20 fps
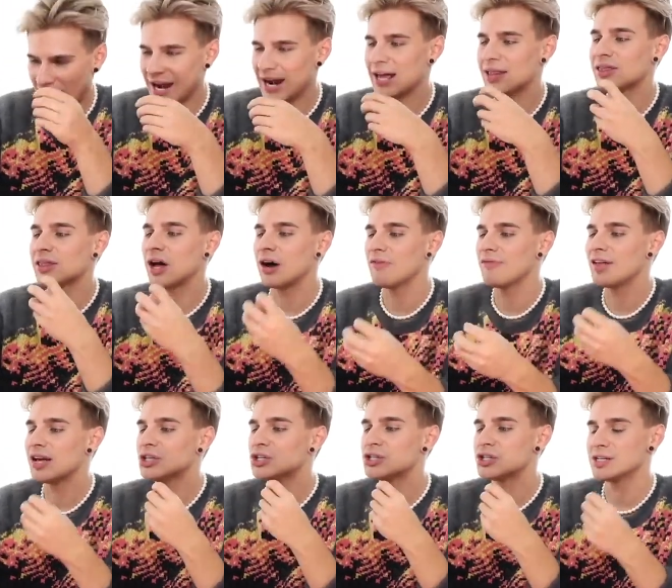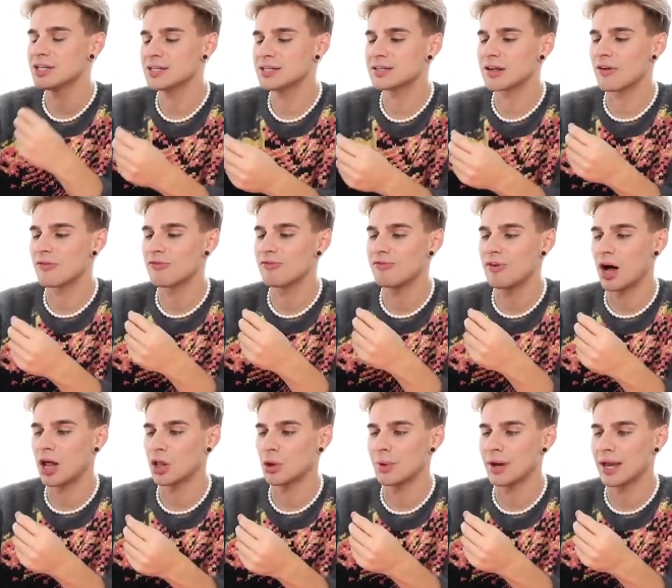And I love that she's
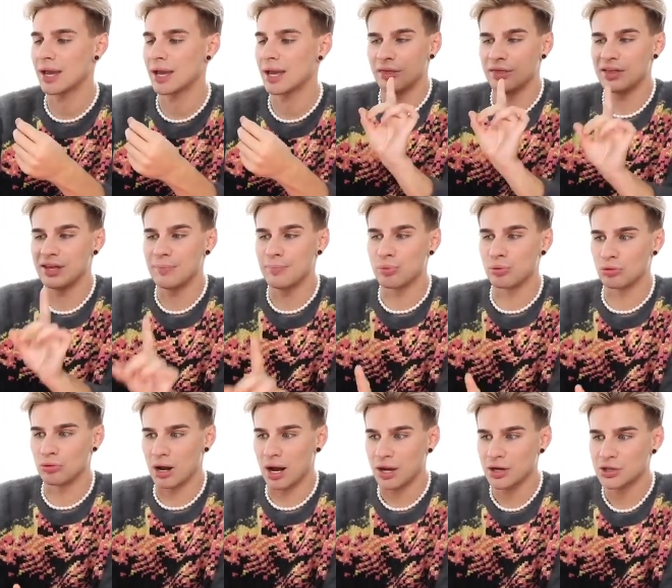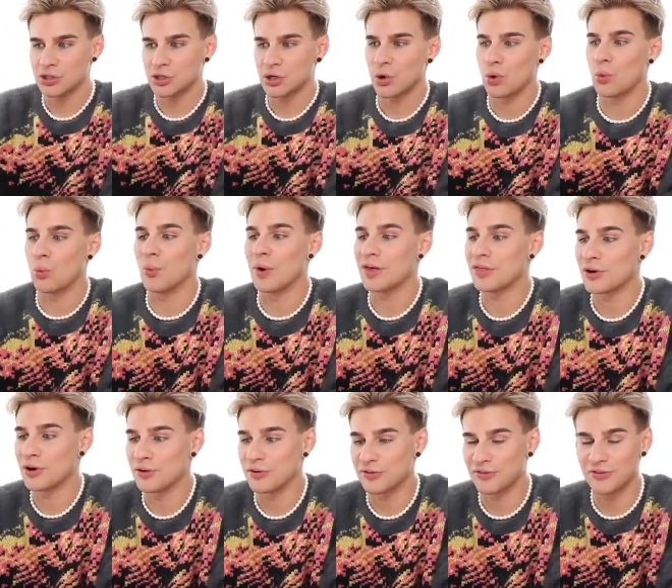following the brush with
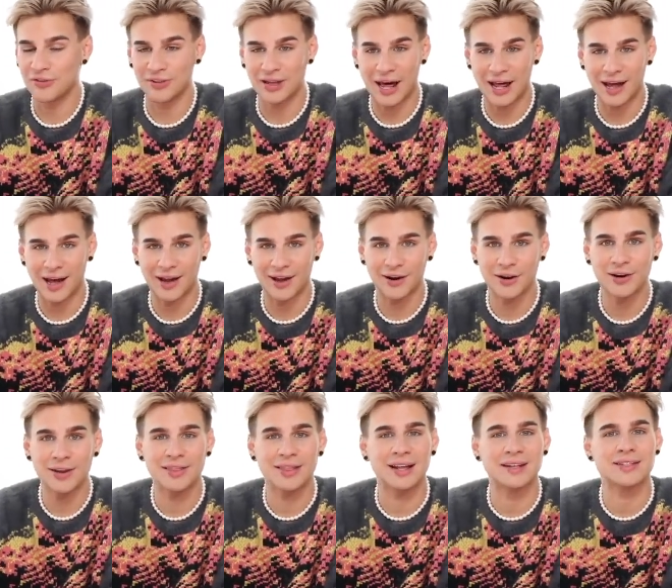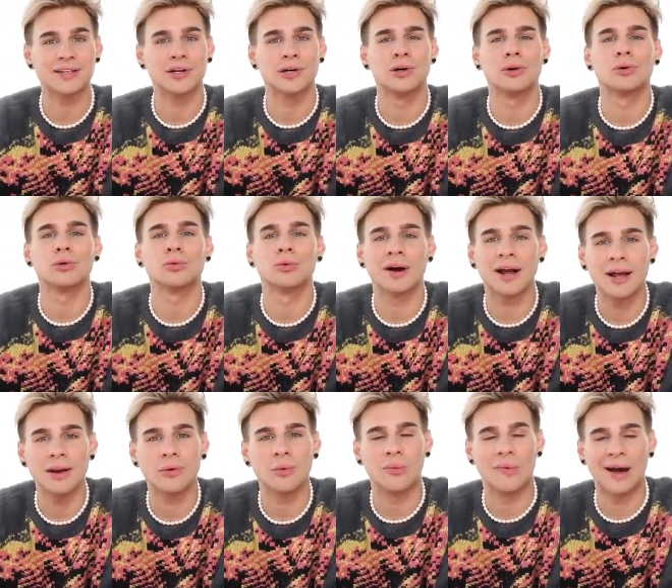her flat iron. That's a
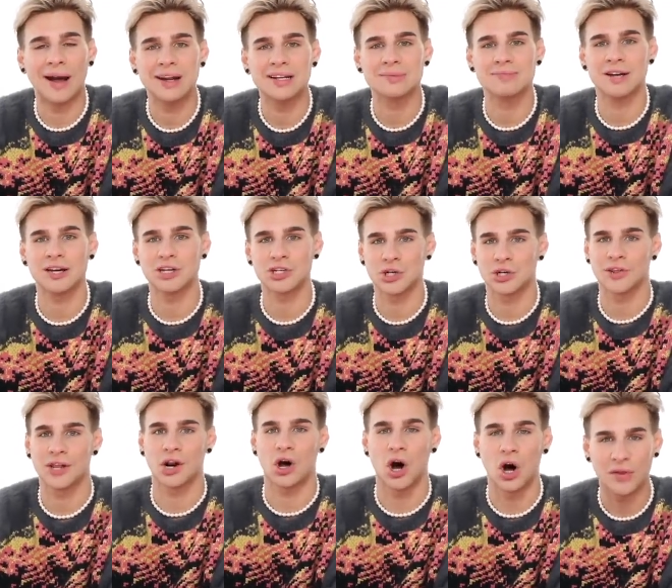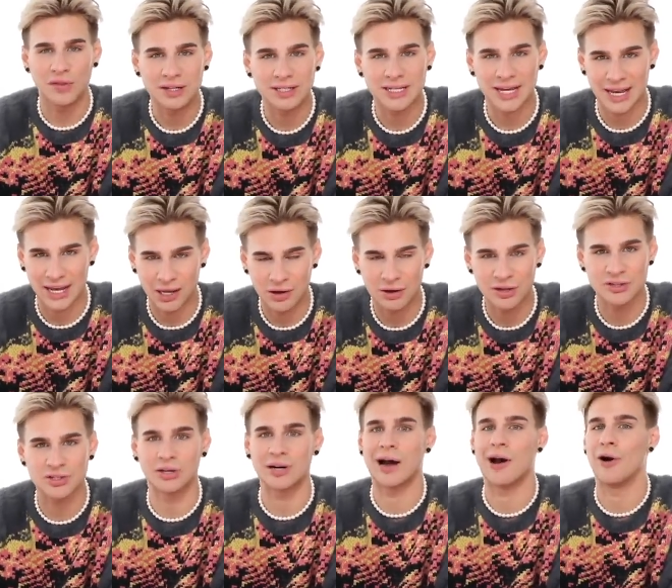great way to make sure that all the
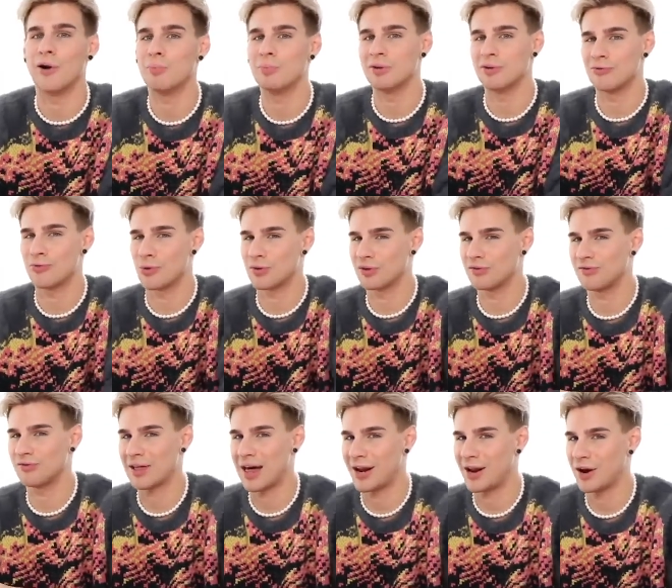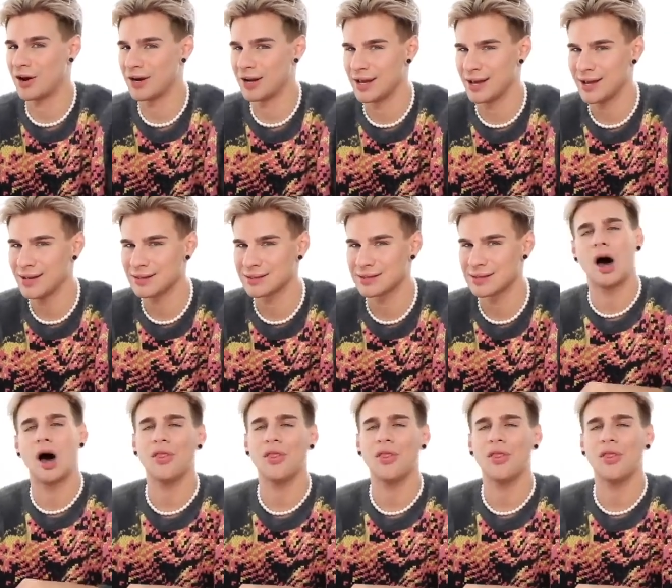tangles are out before the flat iron hits.